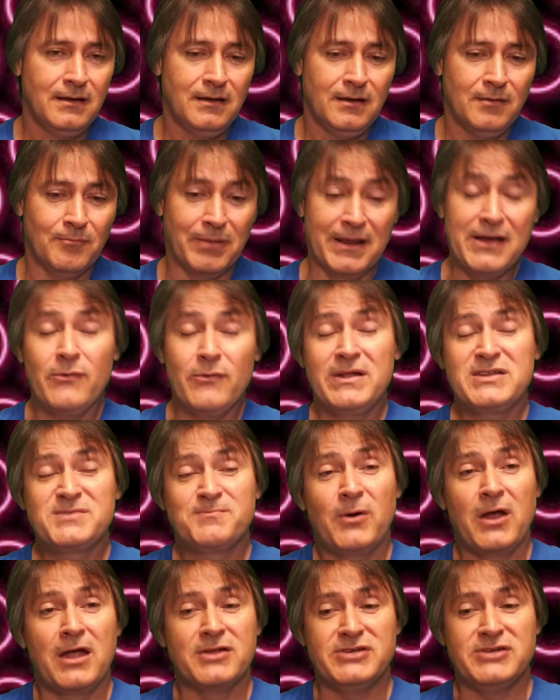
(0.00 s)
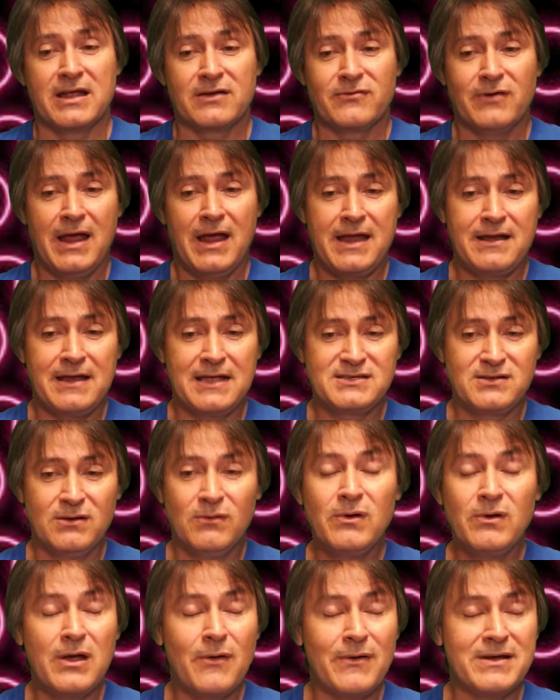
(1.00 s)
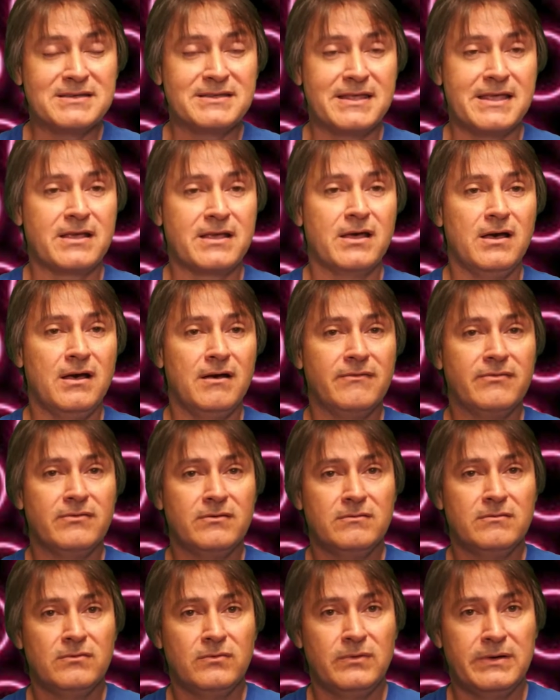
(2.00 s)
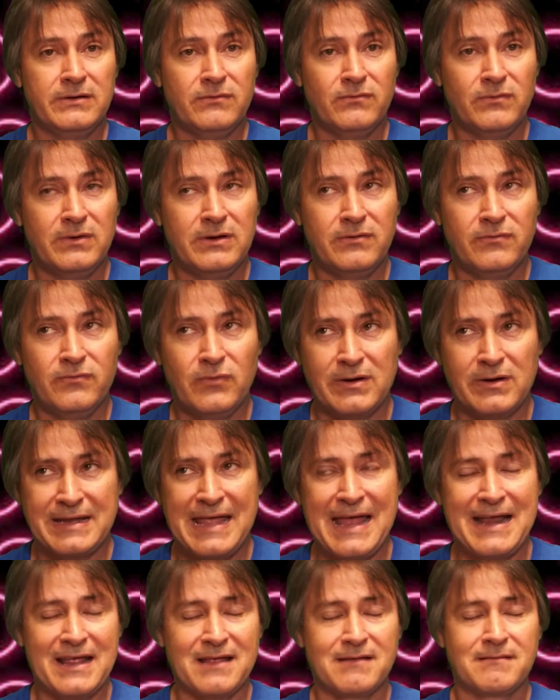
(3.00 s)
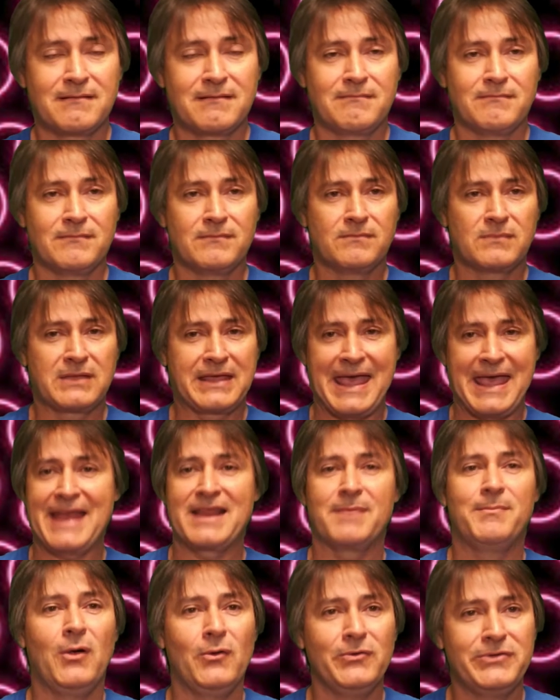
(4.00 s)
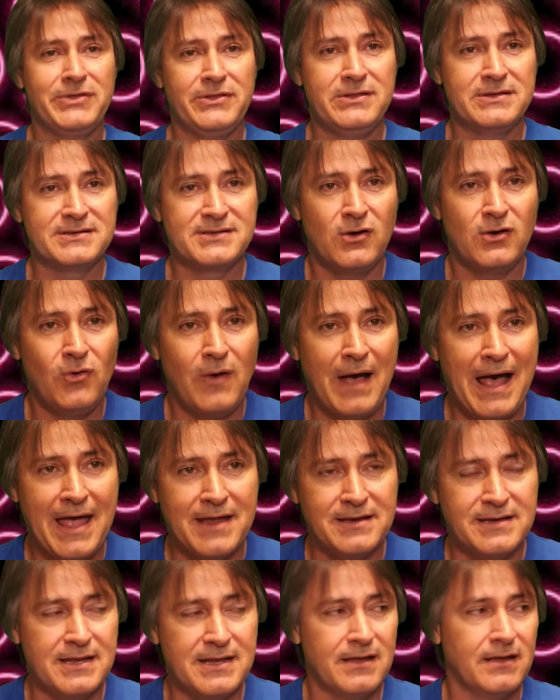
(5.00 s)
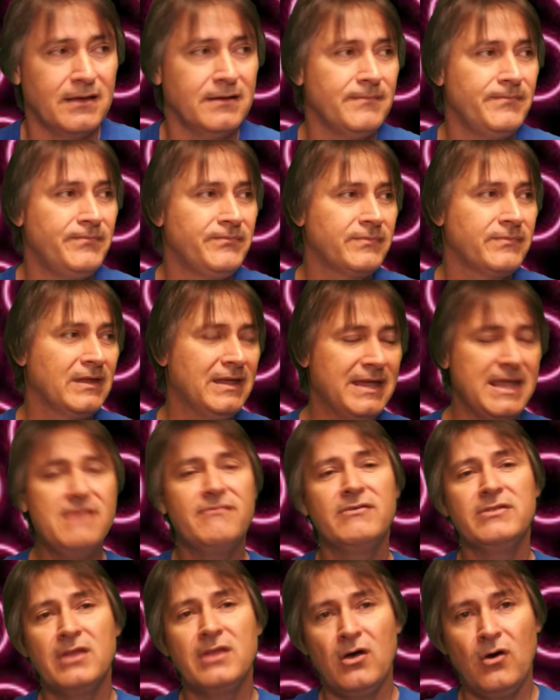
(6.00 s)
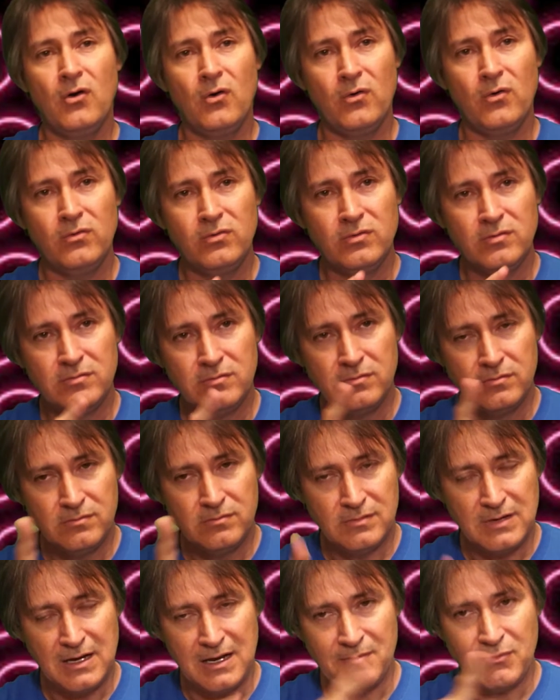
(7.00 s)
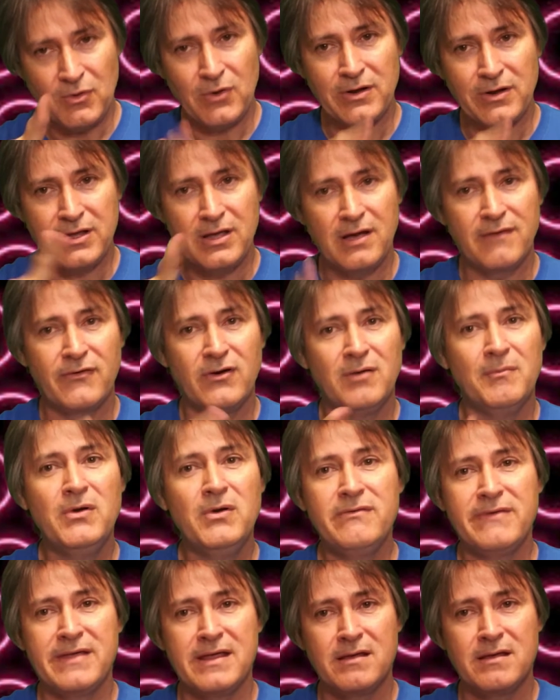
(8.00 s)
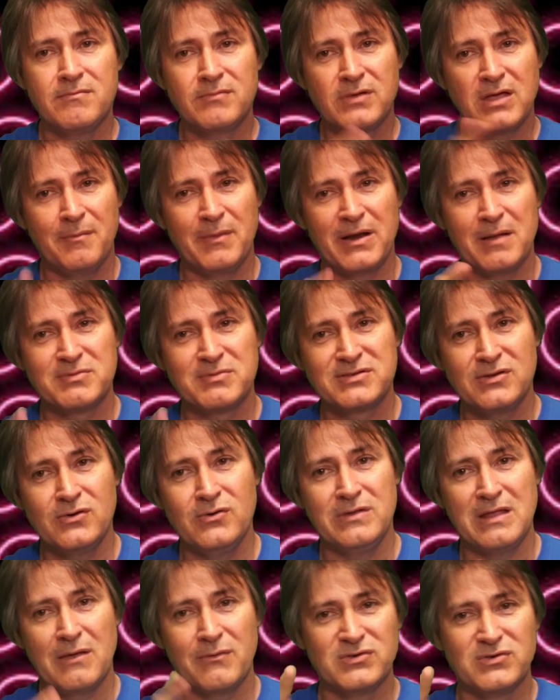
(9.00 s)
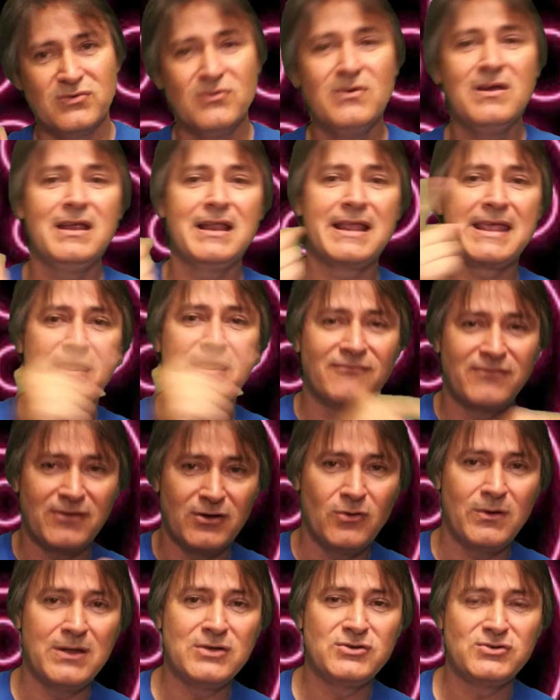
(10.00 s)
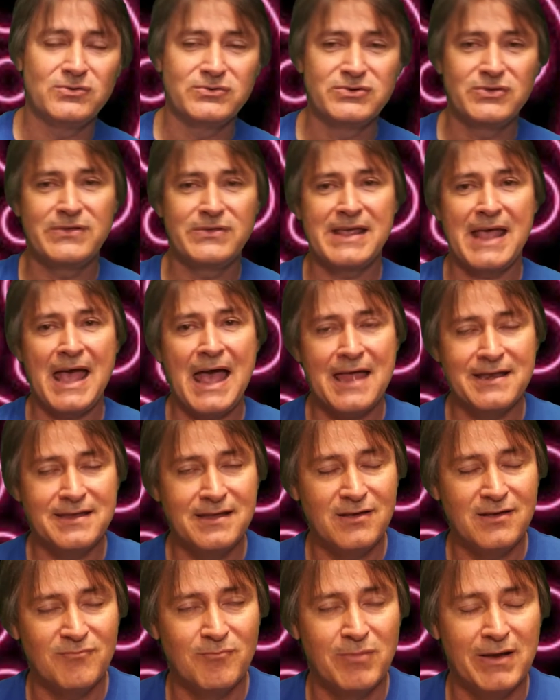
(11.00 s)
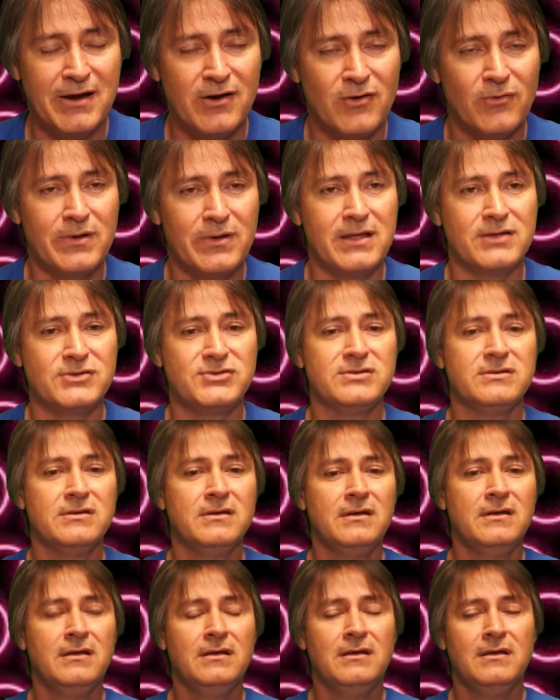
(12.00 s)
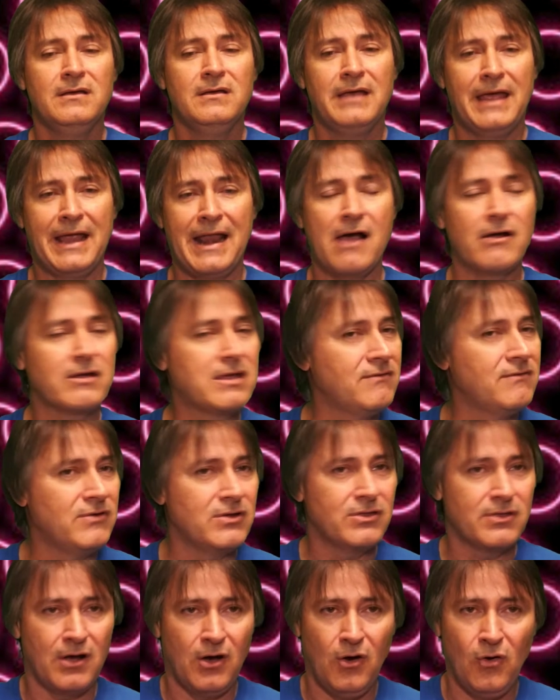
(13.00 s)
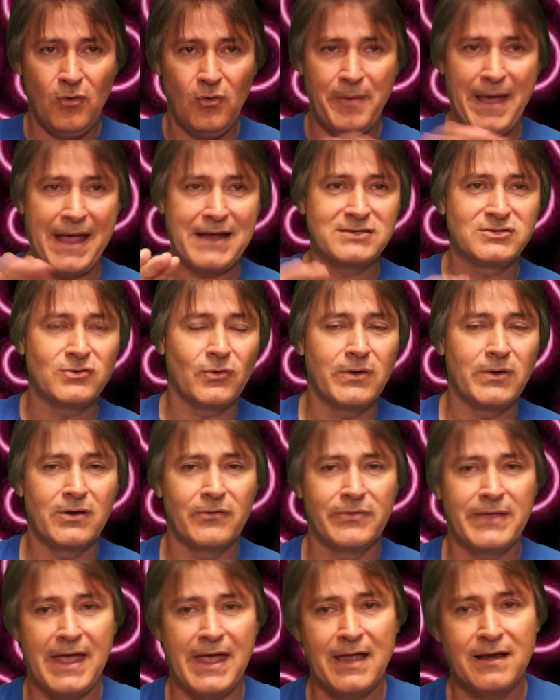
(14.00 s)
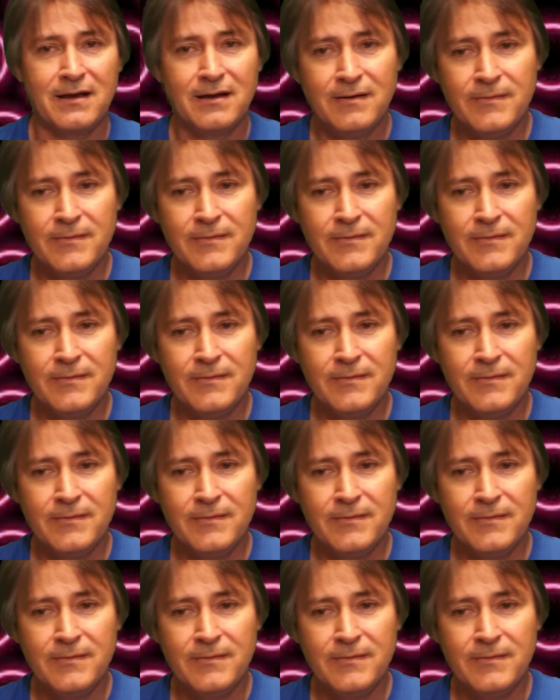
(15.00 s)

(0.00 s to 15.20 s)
Blair Witch Project, right? That's the only way I always think of when what kind of catapulted this whole idea. Even though I'm going to cover a movie coming up soon that was really influential to the idea of Blair Witch, and I'll give you the whole backstory on that.